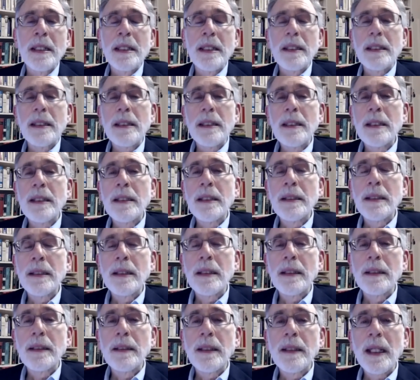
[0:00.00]
in
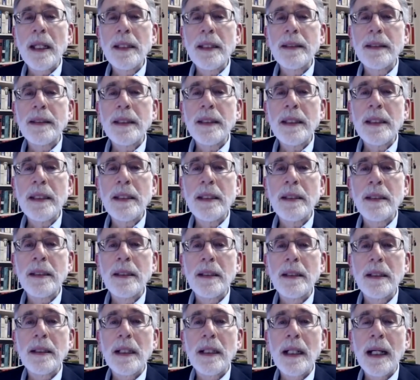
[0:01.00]

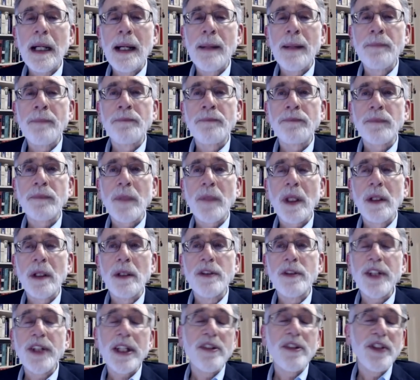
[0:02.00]

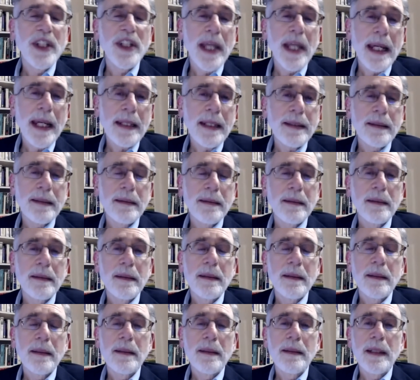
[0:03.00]
1968 um,
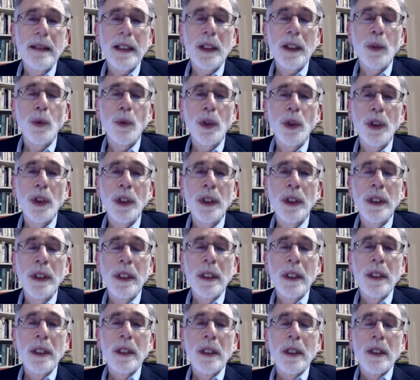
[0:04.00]
there were
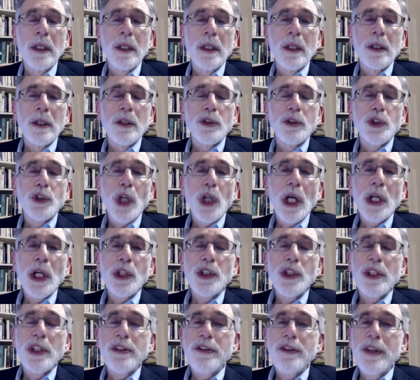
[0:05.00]

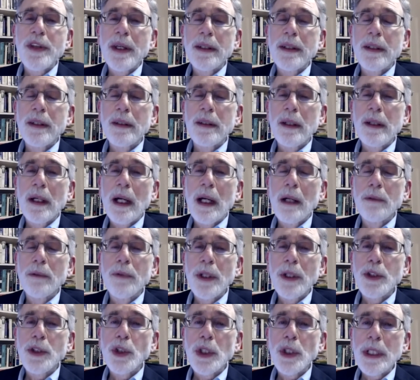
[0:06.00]
charges that uh,
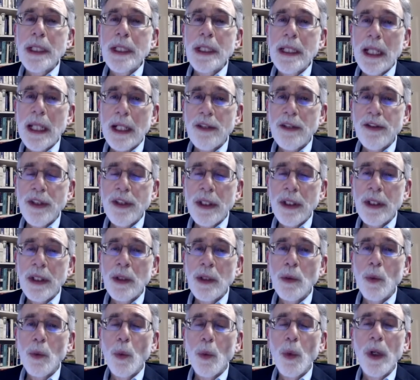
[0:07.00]
richard nixon
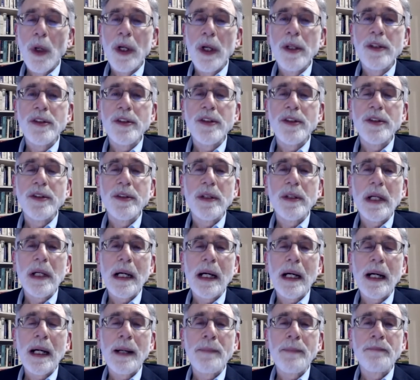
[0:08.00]
was
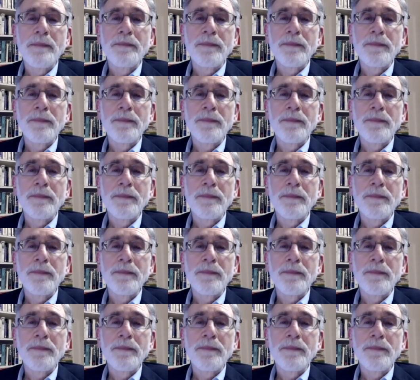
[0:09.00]
um,